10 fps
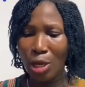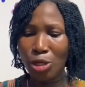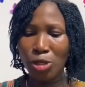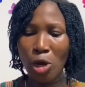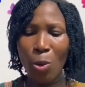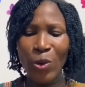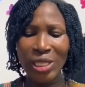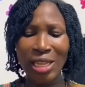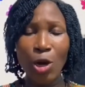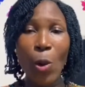Some will
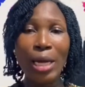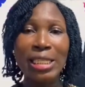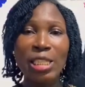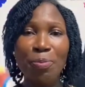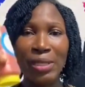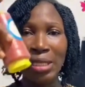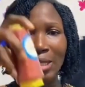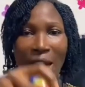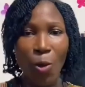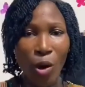say that go and dip it
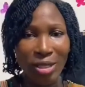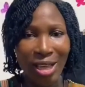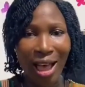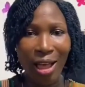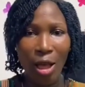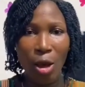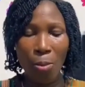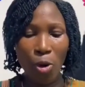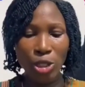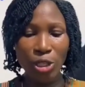inside water,
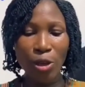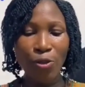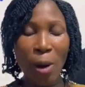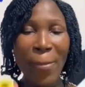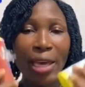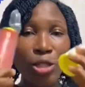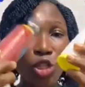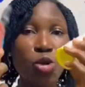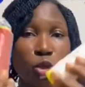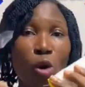but if you're making
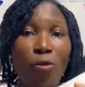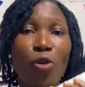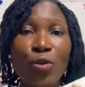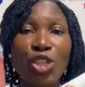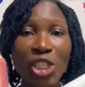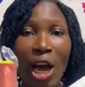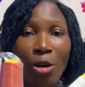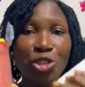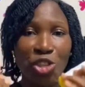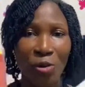use of
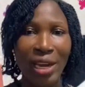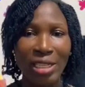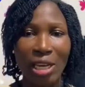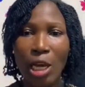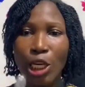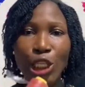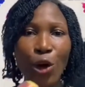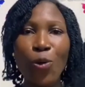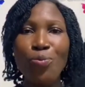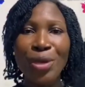original thread, there
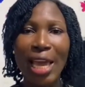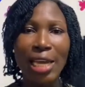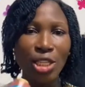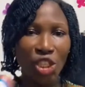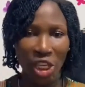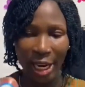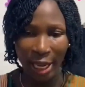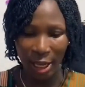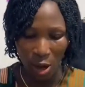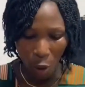won't be any delay
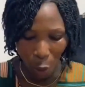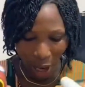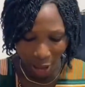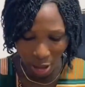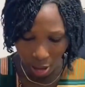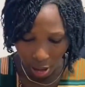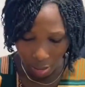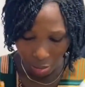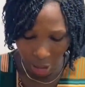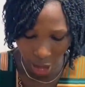while
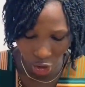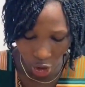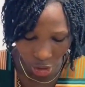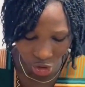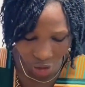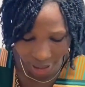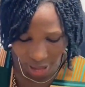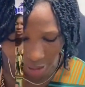making your dress.